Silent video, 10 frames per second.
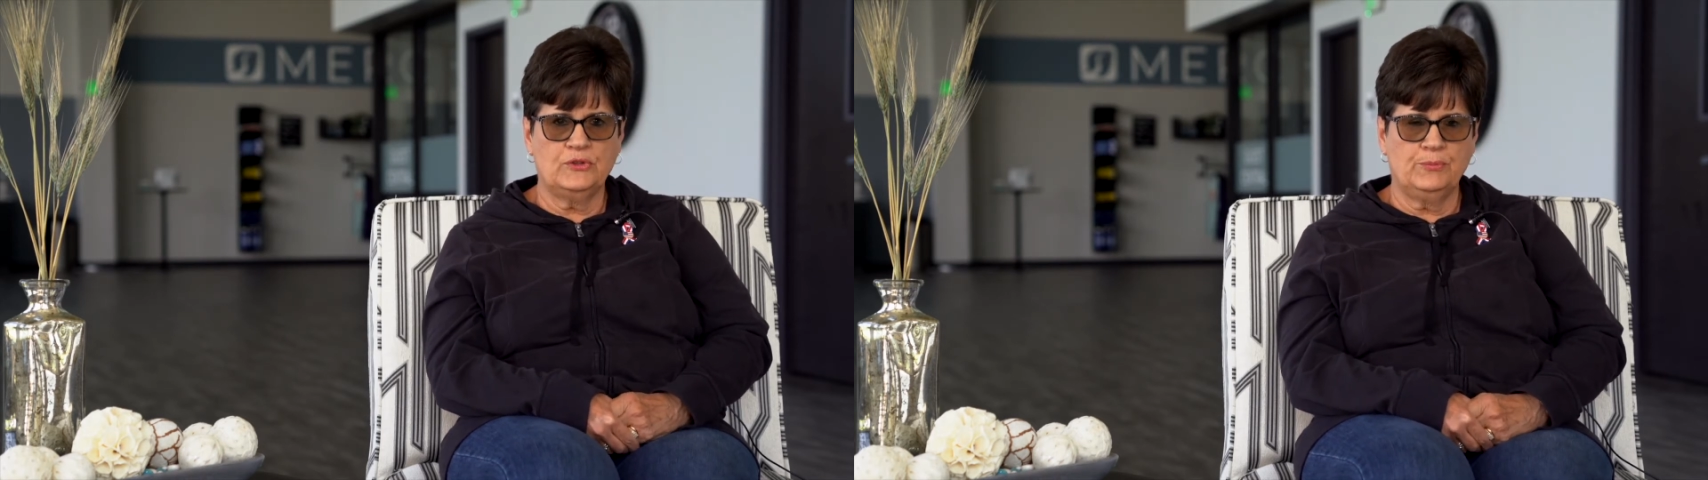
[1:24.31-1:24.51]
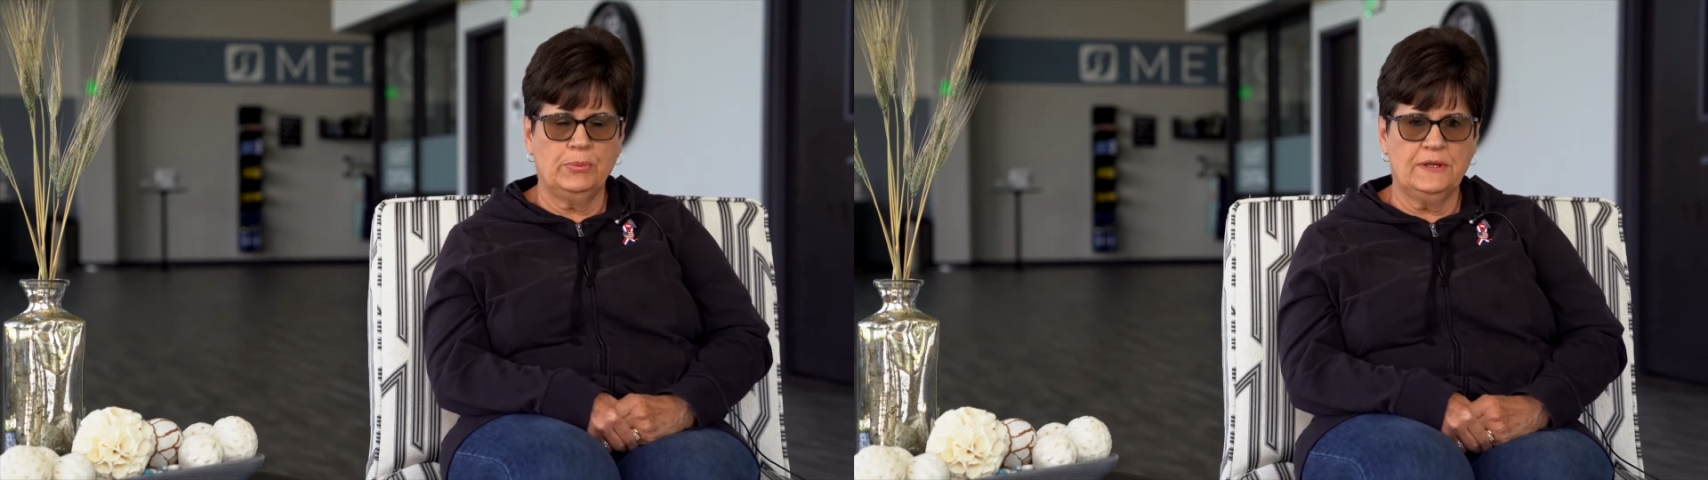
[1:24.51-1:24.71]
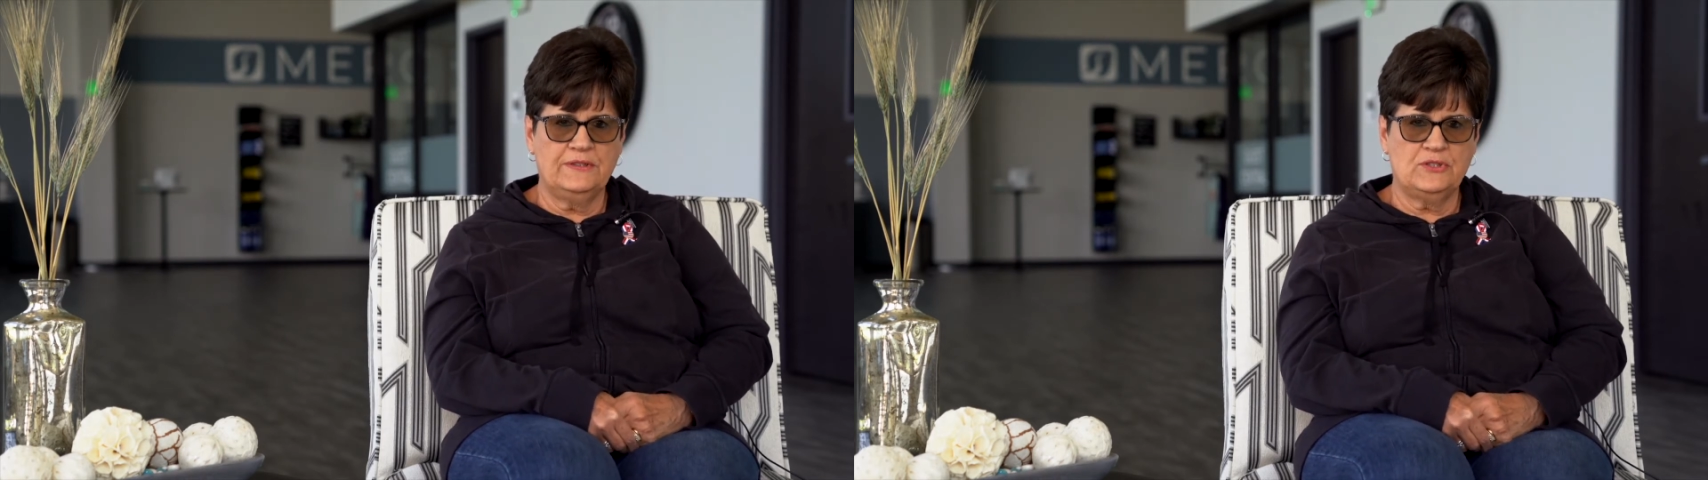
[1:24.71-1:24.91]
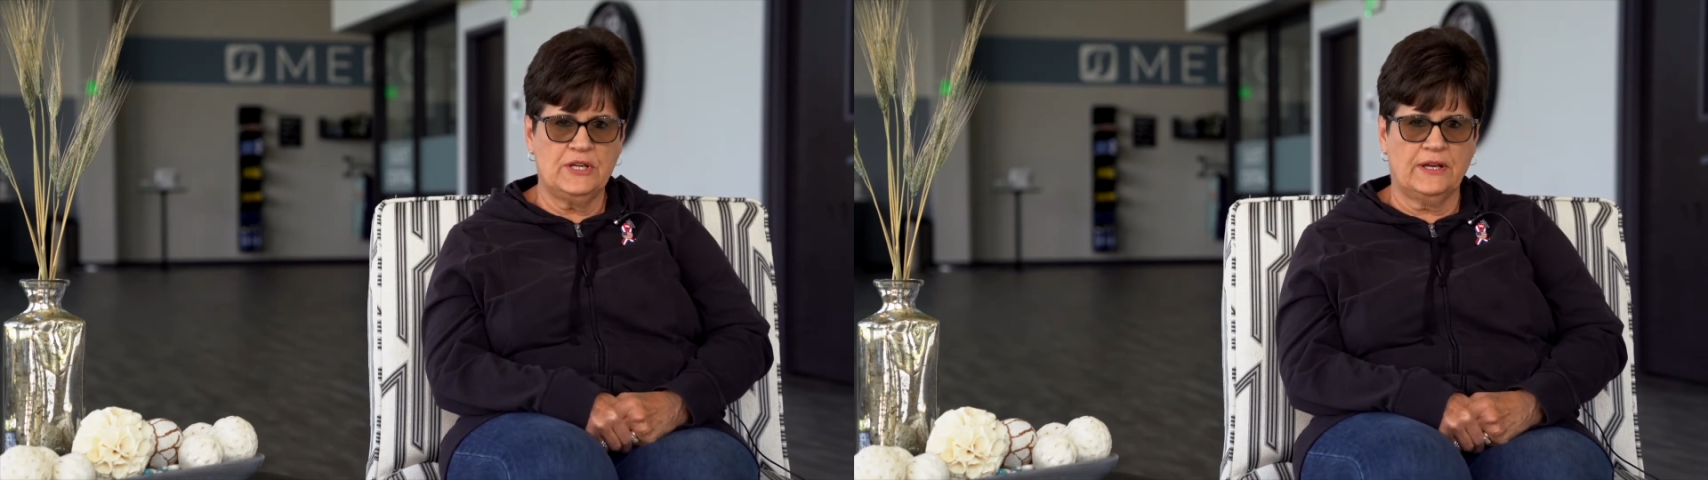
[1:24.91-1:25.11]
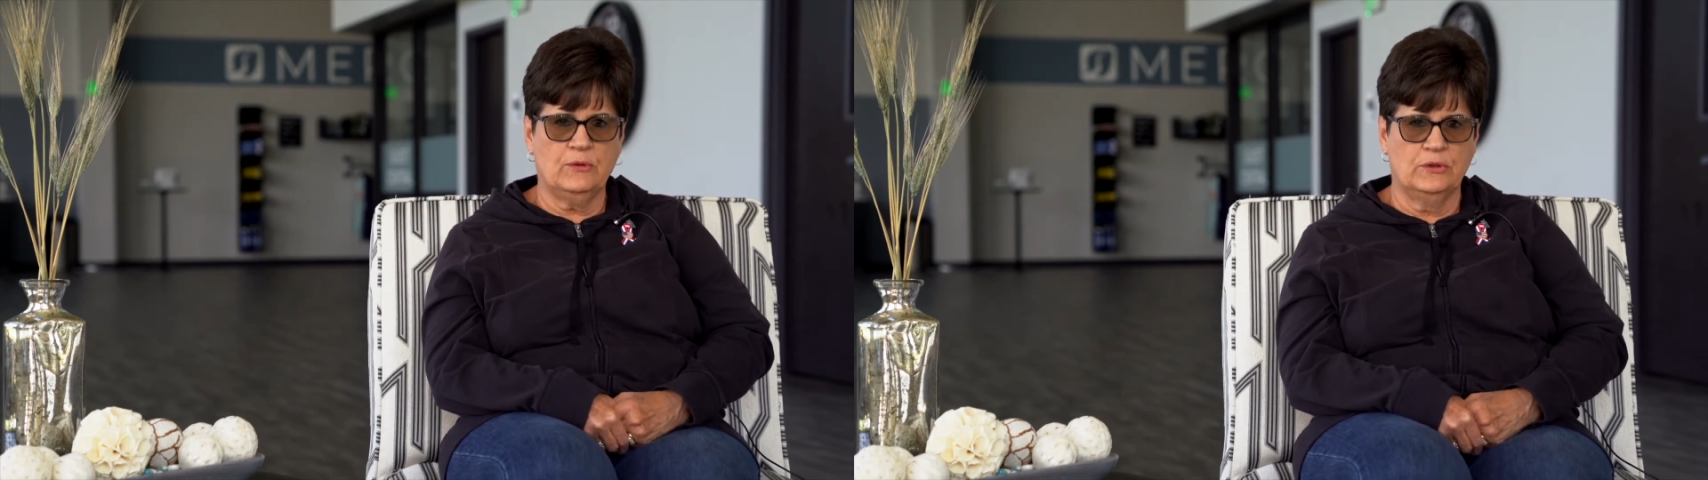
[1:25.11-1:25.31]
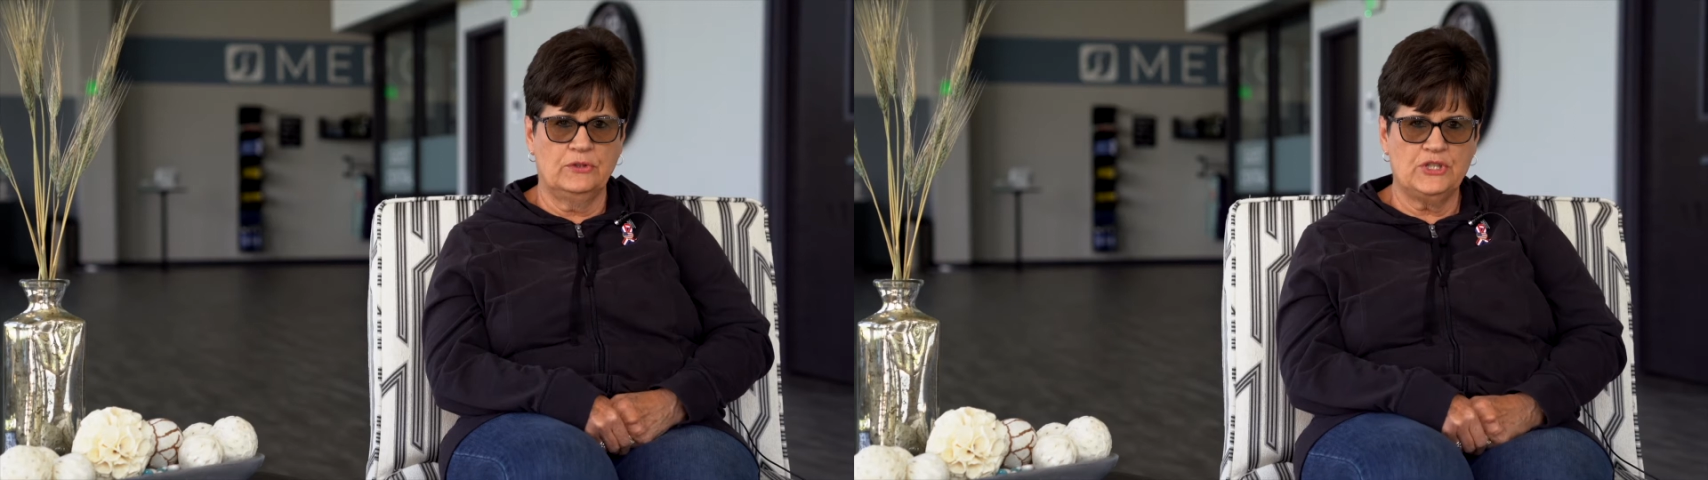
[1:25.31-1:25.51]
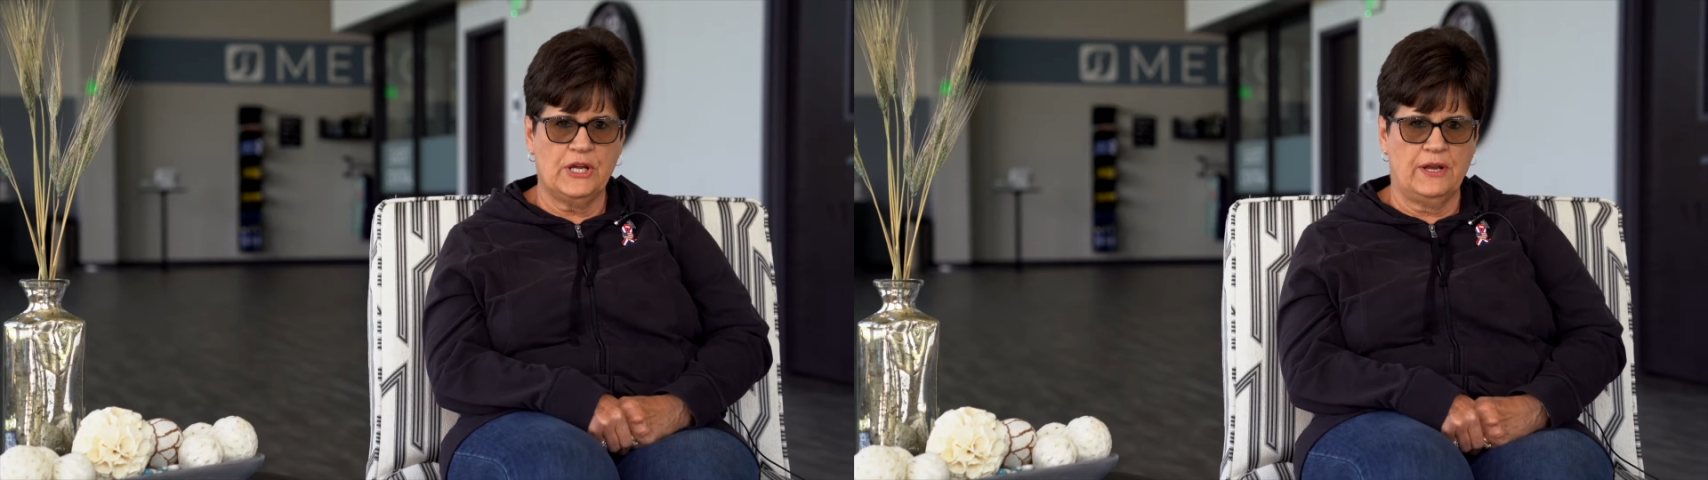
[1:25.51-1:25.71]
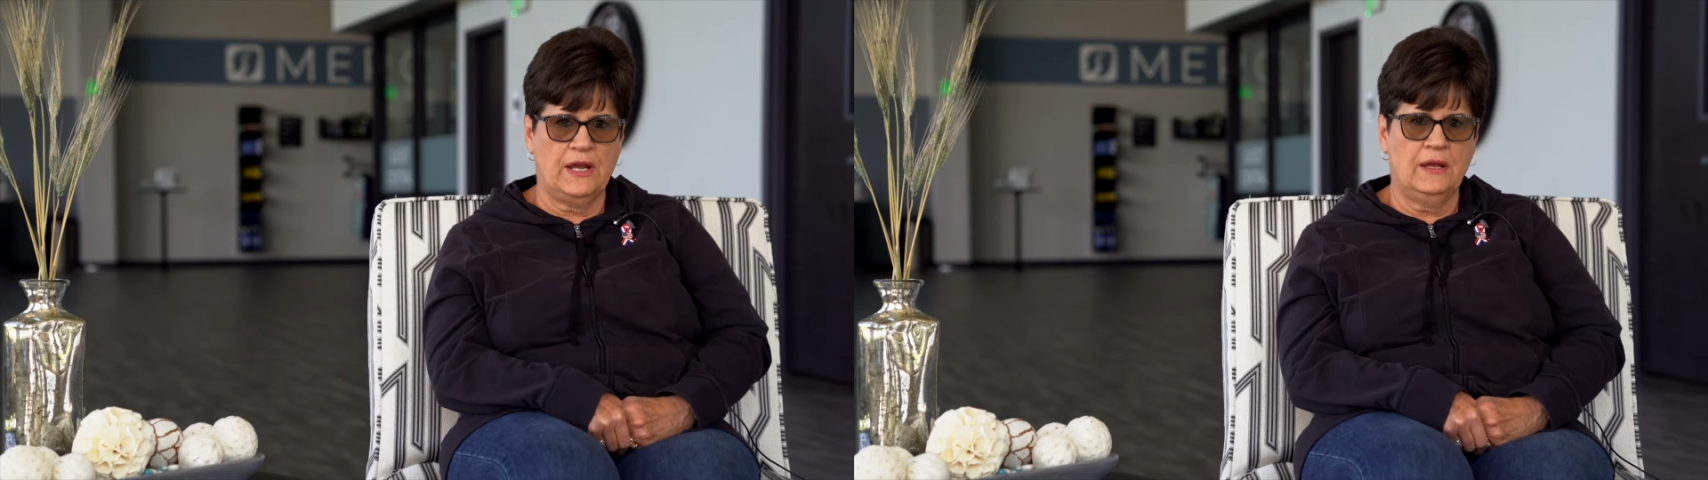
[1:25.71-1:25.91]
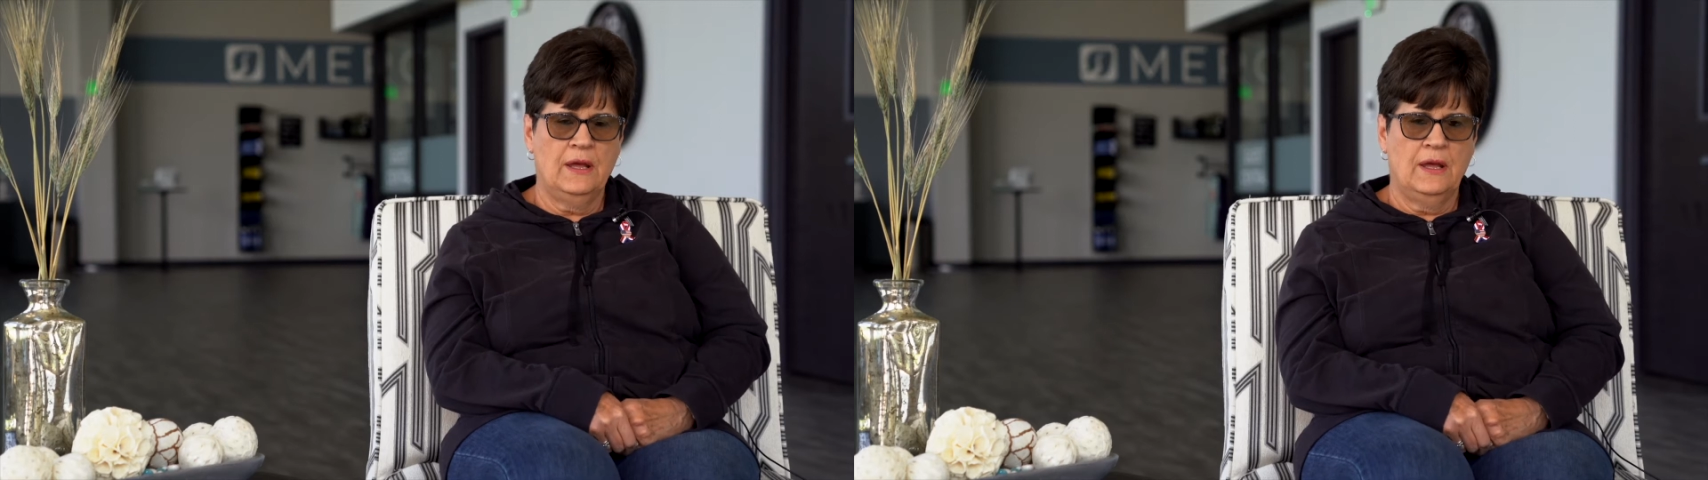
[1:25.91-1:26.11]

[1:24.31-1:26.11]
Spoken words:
Would you please check on Jenny